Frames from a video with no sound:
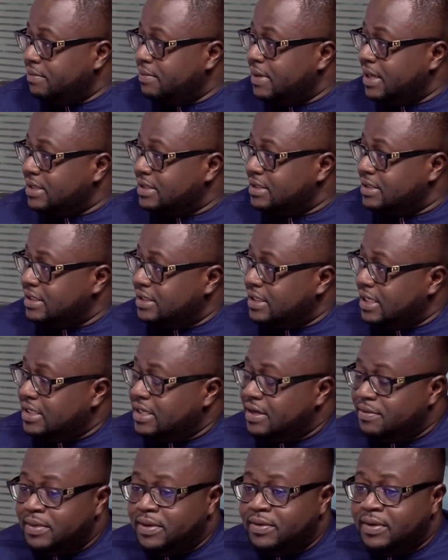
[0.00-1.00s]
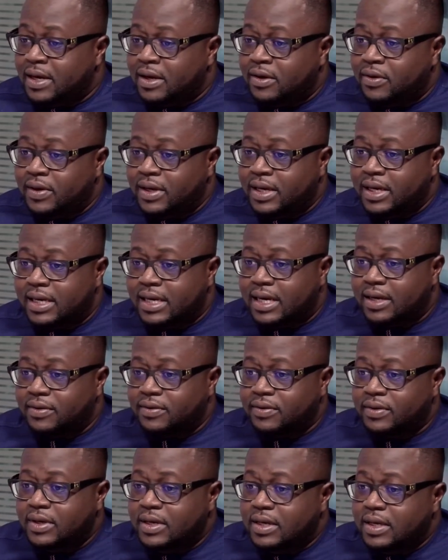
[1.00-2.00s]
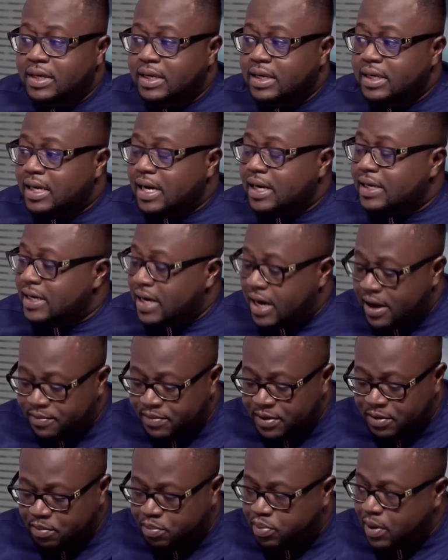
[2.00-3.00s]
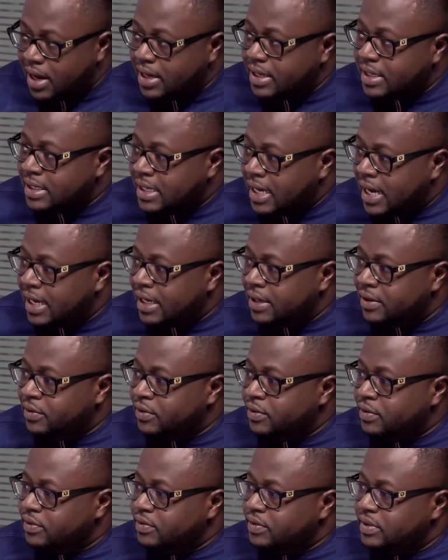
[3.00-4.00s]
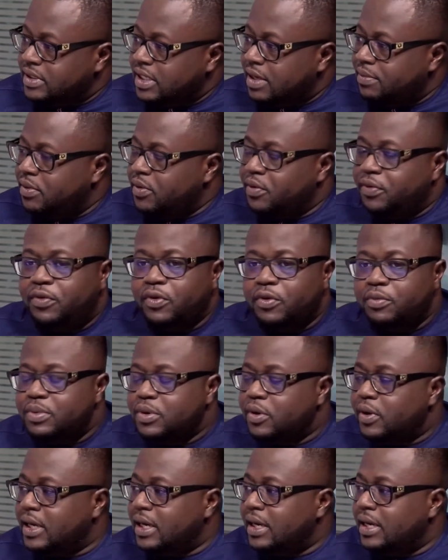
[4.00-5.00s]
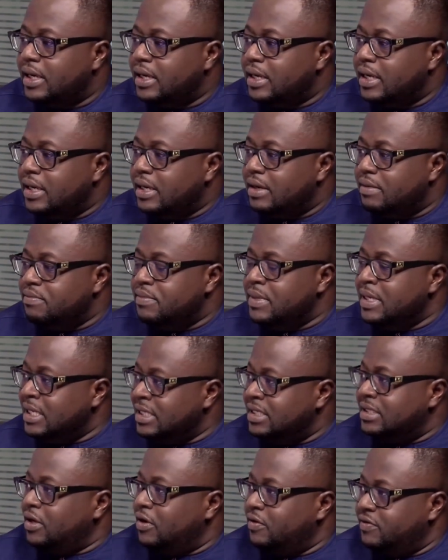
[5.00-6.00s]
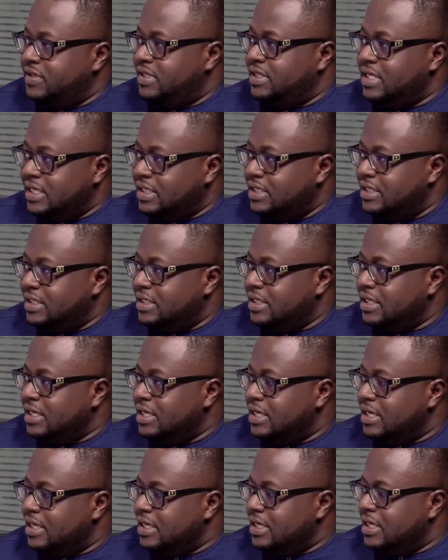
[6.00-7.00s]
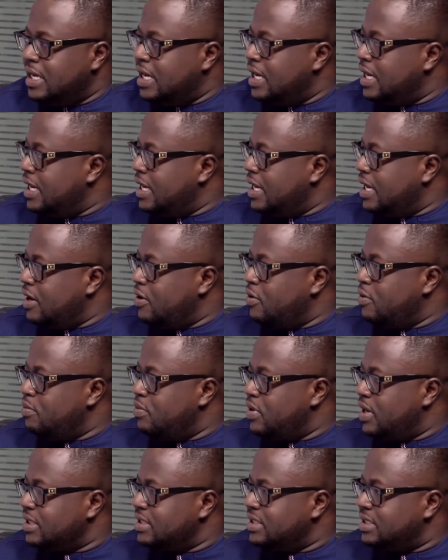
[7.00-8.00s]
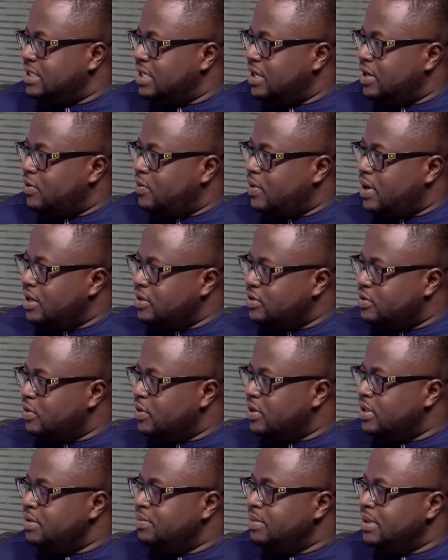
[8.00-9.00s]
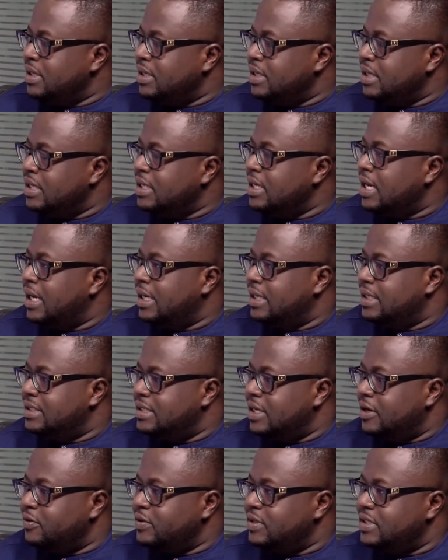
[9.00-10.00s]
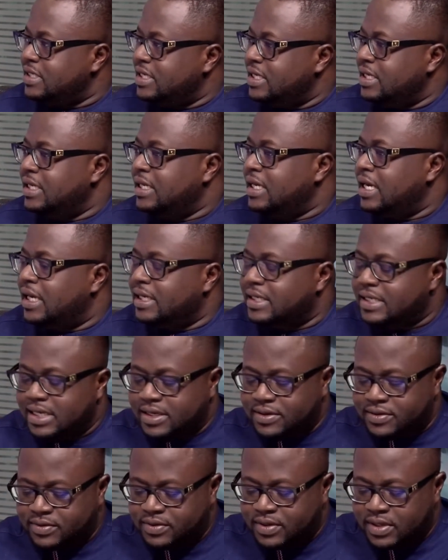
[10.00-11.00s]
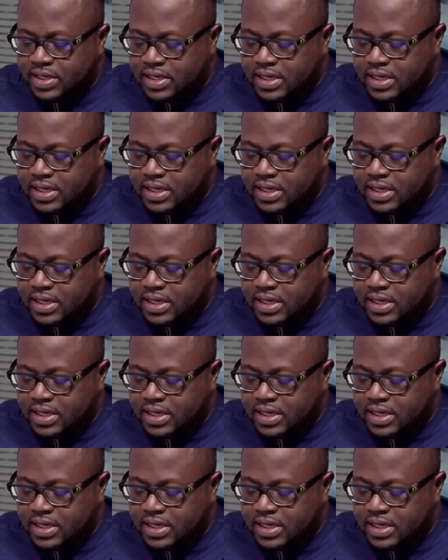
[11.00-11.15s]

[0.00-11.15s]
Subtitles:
But ti said the minister lawyer kan no. Kakra bi kwa nya e no se be o show bi o ye Minister of State. Na aho brasie kwan so ni mi nya nkita ho die ni ade no.